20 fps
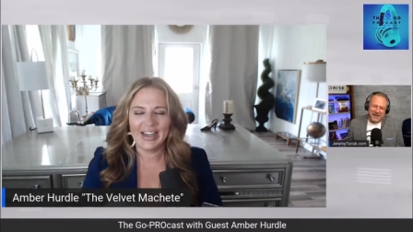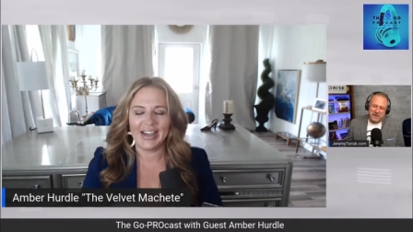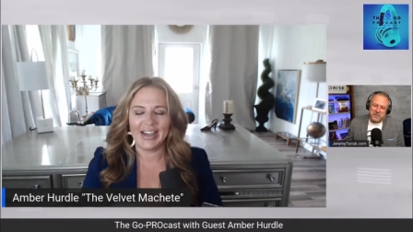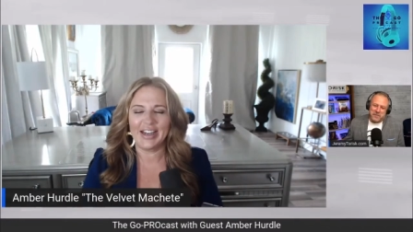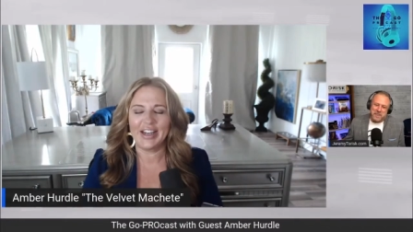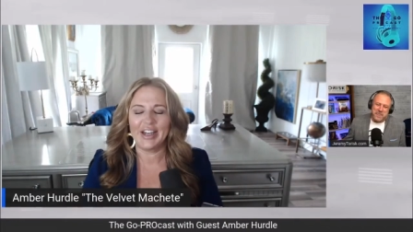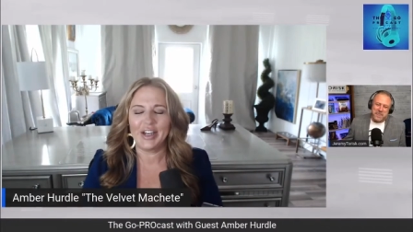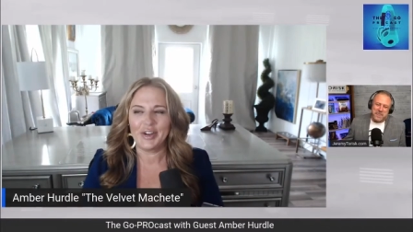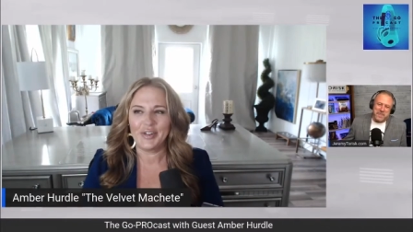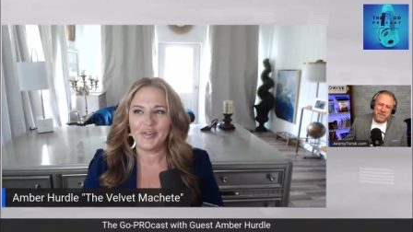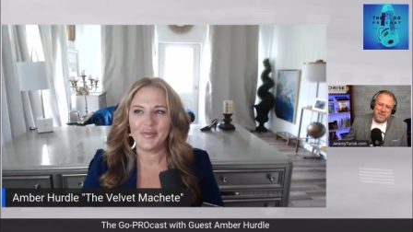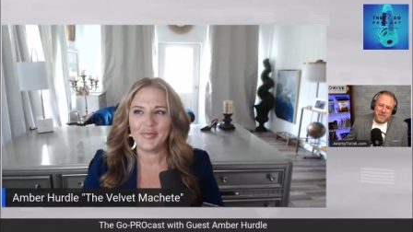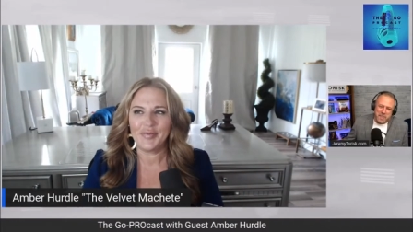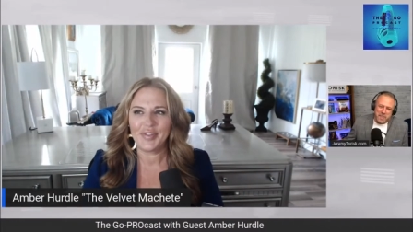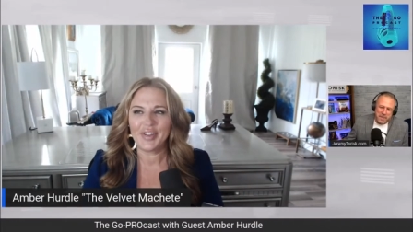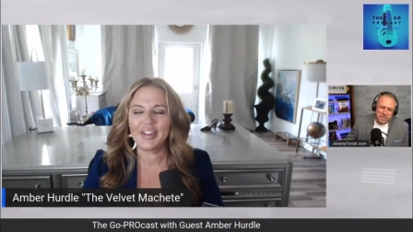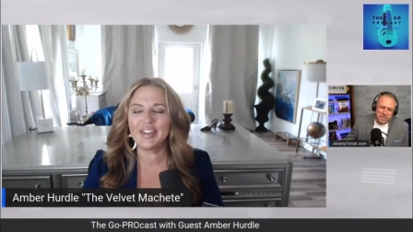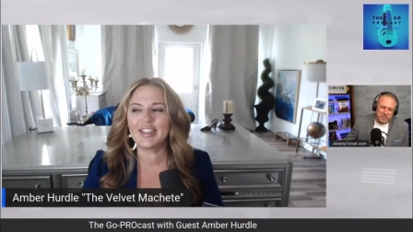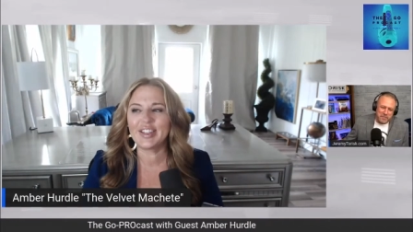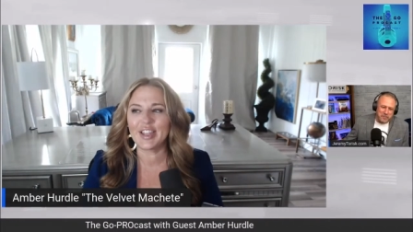Um,
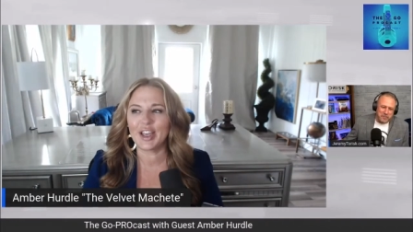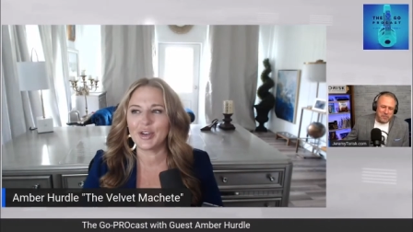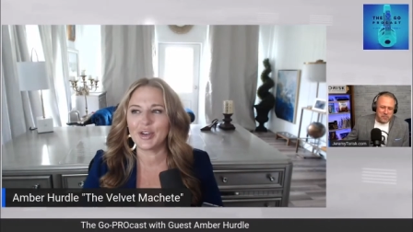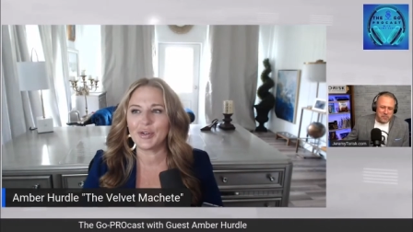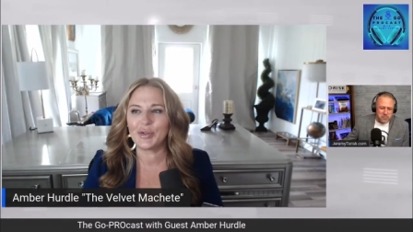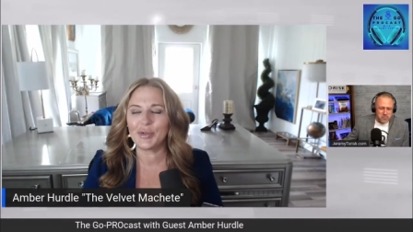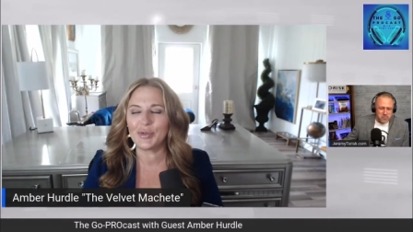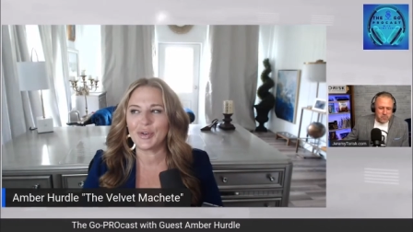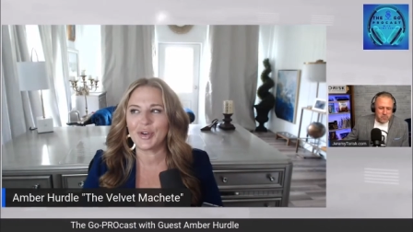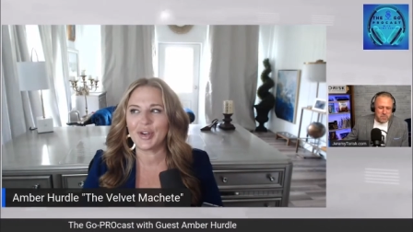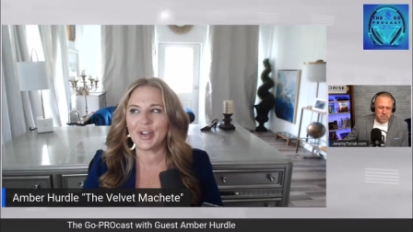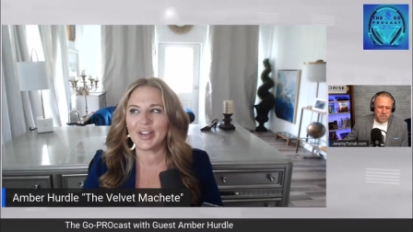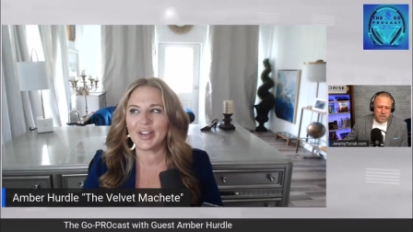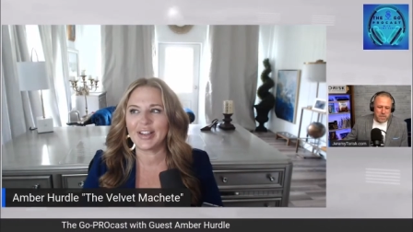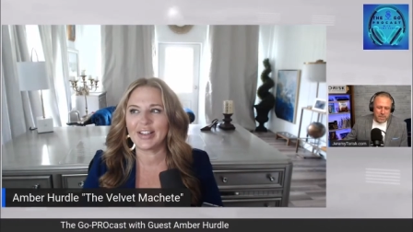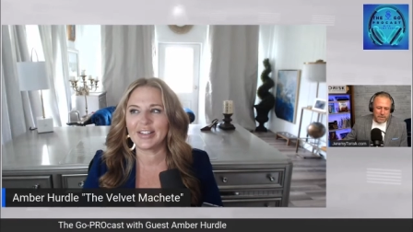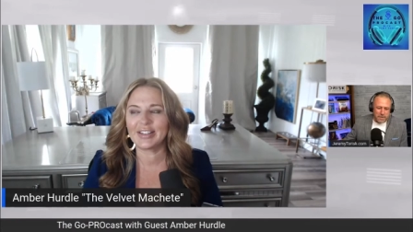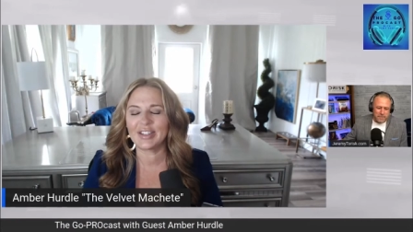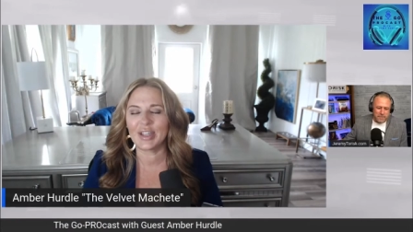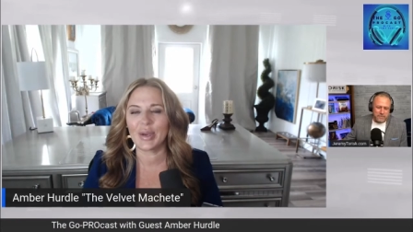so,
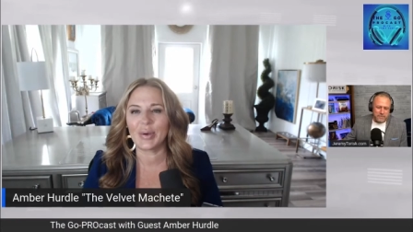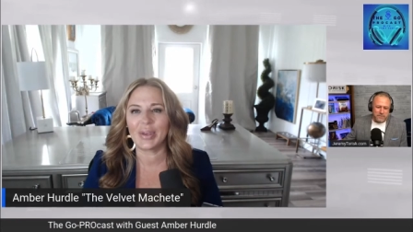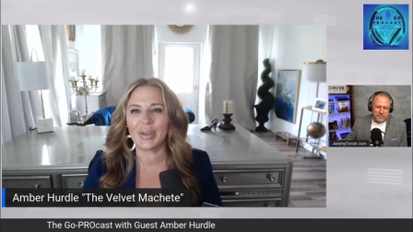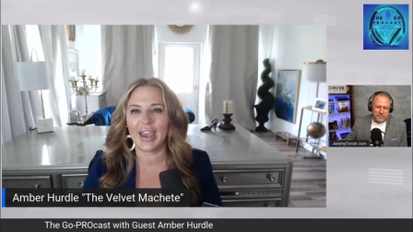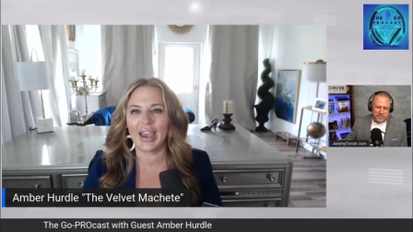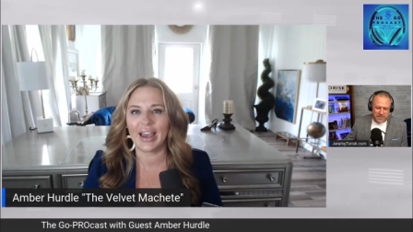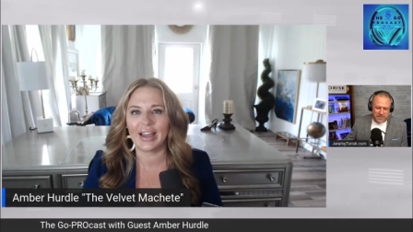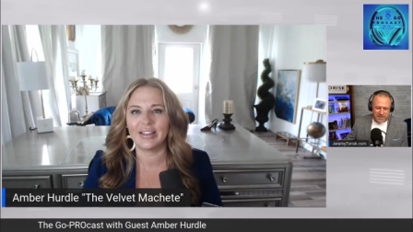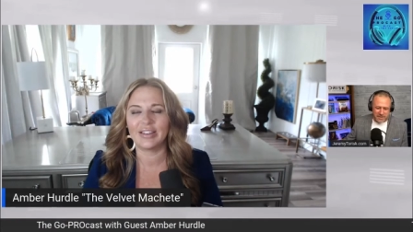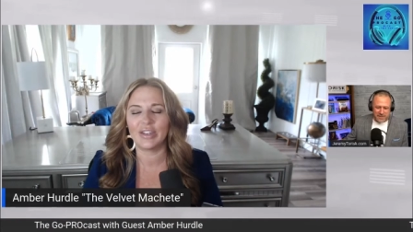so yeah,